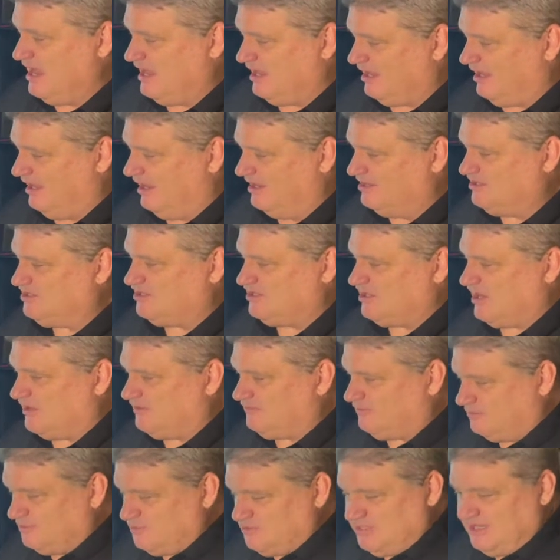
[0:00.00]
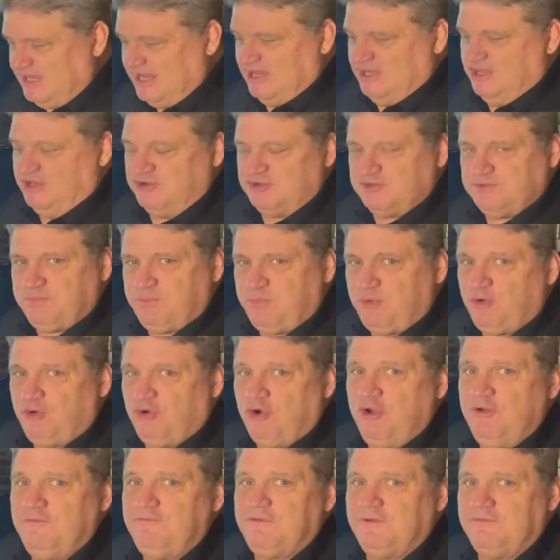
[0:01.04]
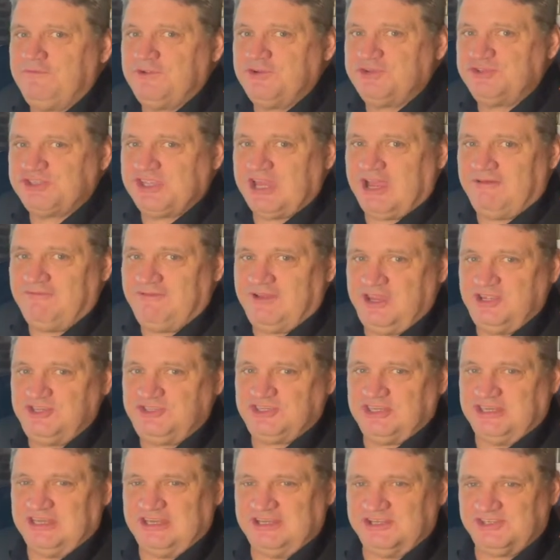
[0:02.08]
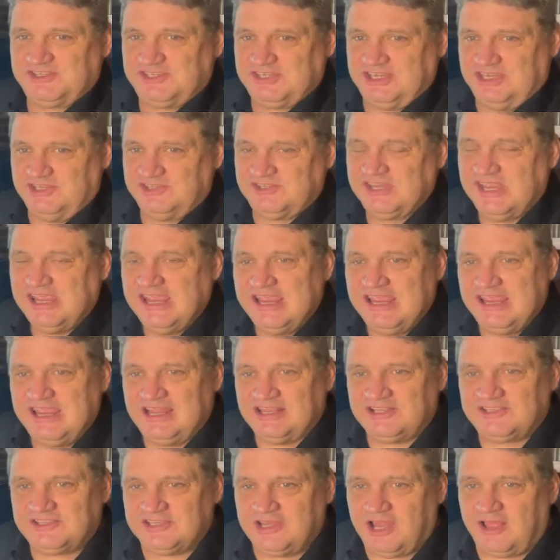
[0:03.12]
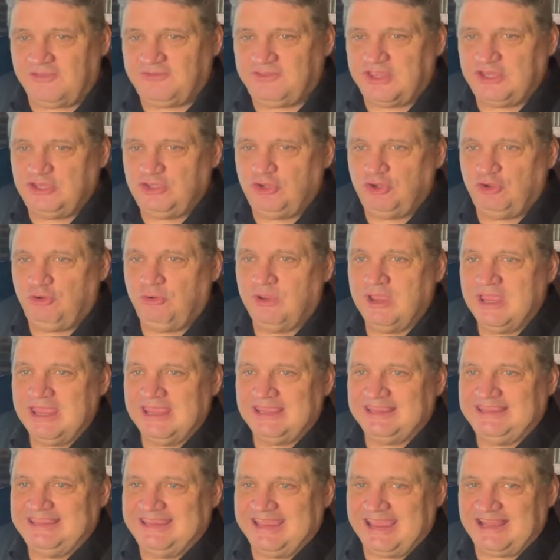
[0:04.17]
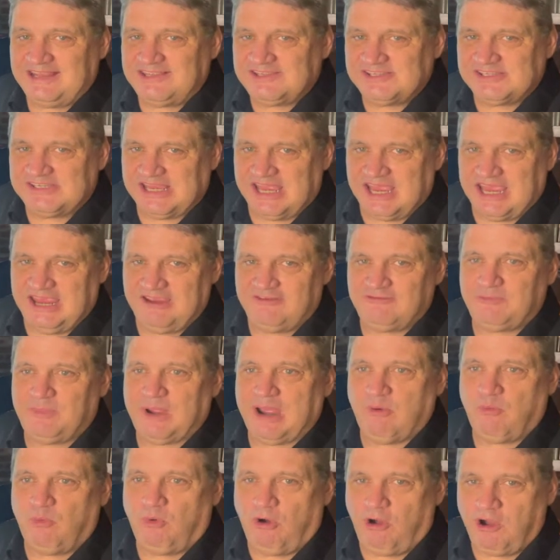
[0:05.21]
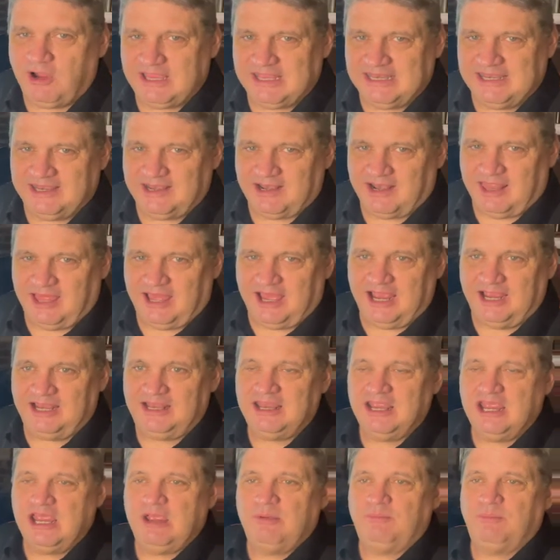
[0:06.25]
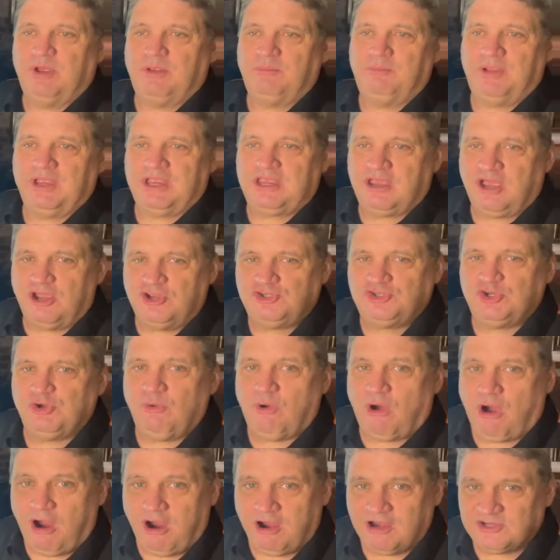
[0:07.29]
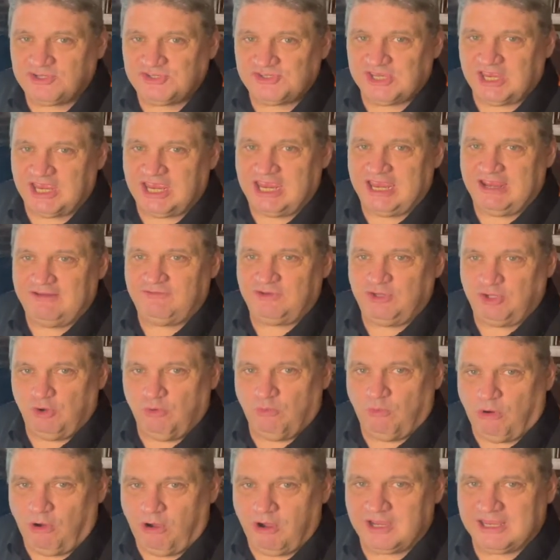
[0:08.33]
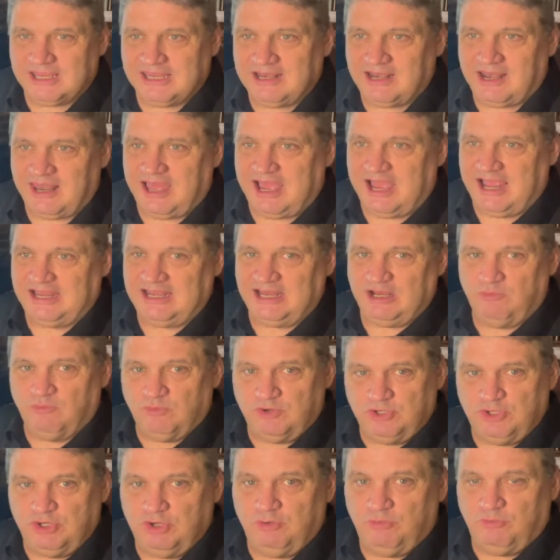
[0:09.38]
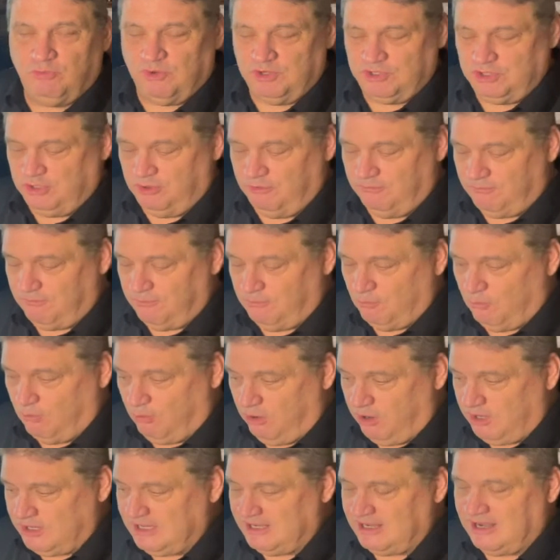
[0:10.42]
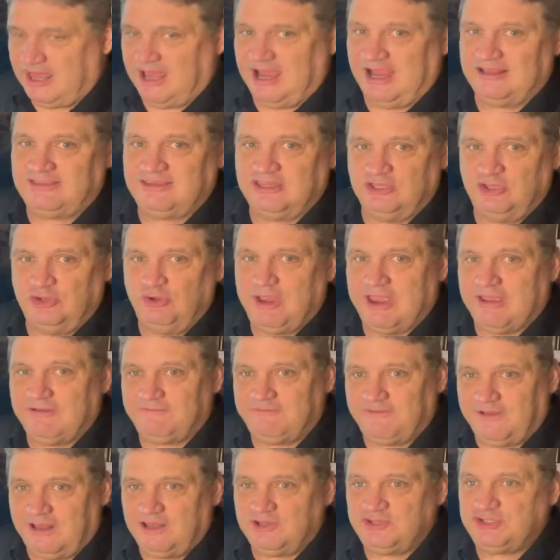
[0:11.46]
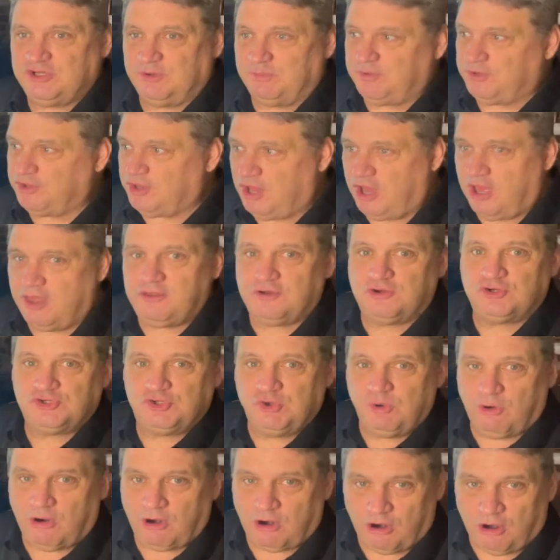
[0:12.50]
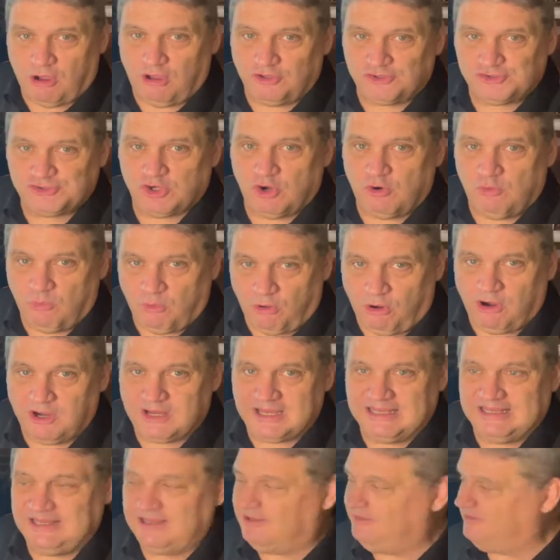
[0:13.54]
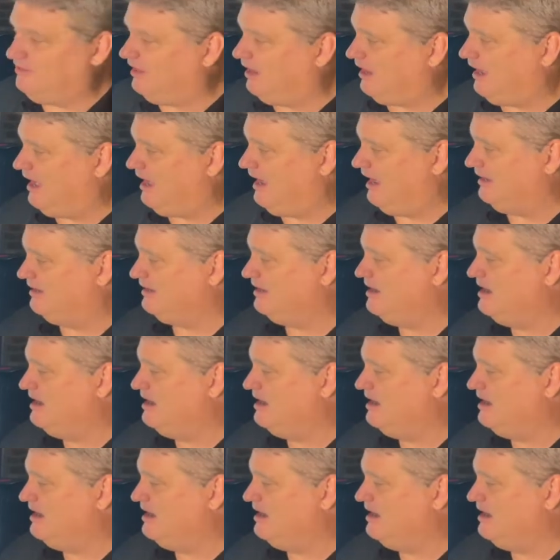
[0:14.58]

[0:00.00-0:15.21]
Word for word: cleanses us from sin. Here's proof of your salvation in a sense. It's not that you get saved by walking in light, but because you are saved, you walk in light. And when you when you walk in light, then you have fellowship with others who are also walking in the light.